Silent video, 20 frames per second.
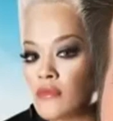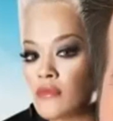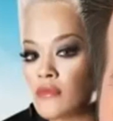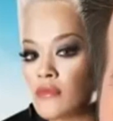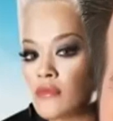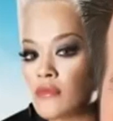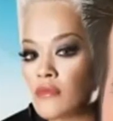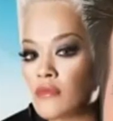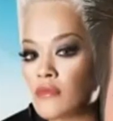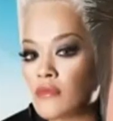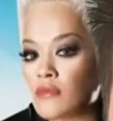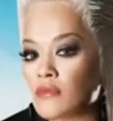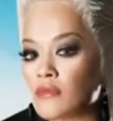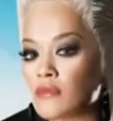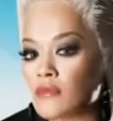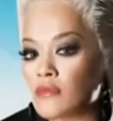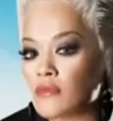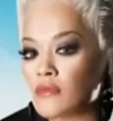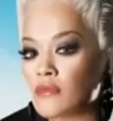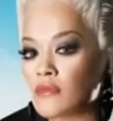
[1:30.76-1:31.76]

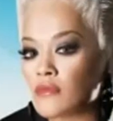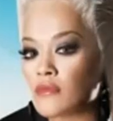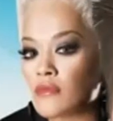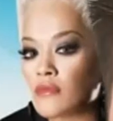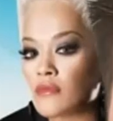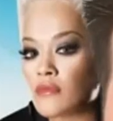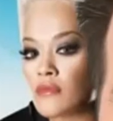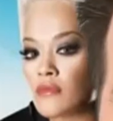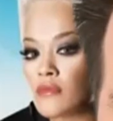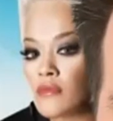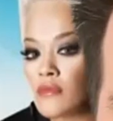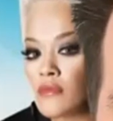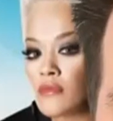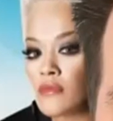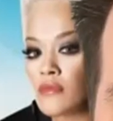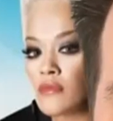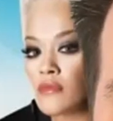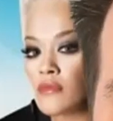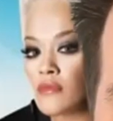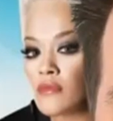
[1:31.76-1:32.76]

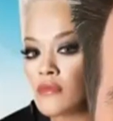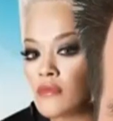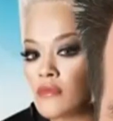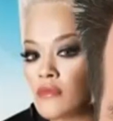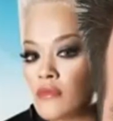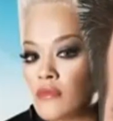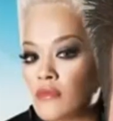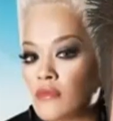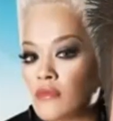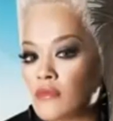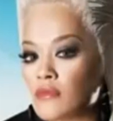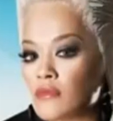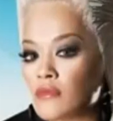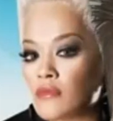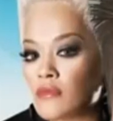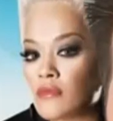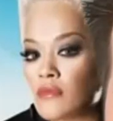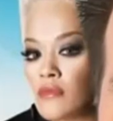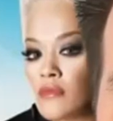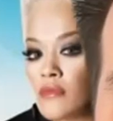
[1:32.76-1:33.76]

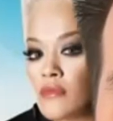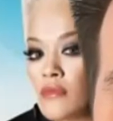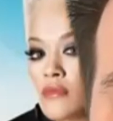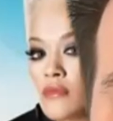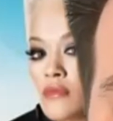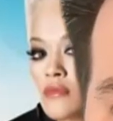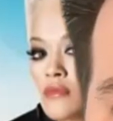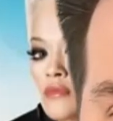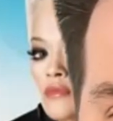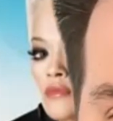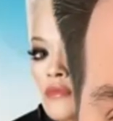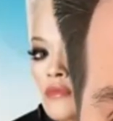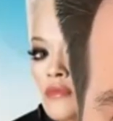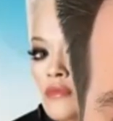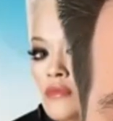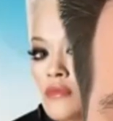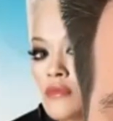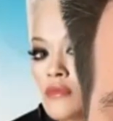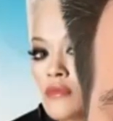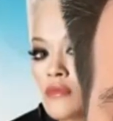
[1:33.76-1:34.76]

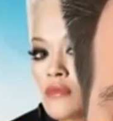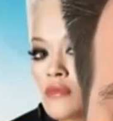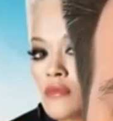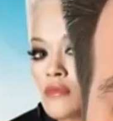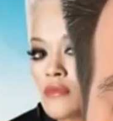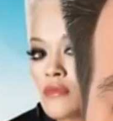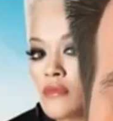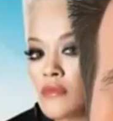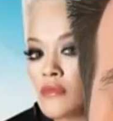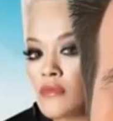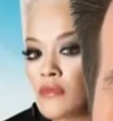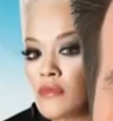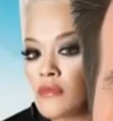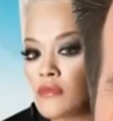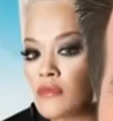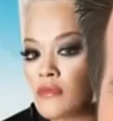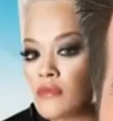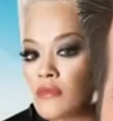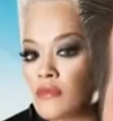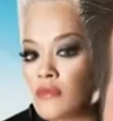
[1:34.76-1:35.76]

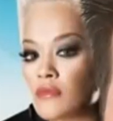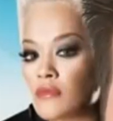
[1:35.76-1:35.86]
(silent)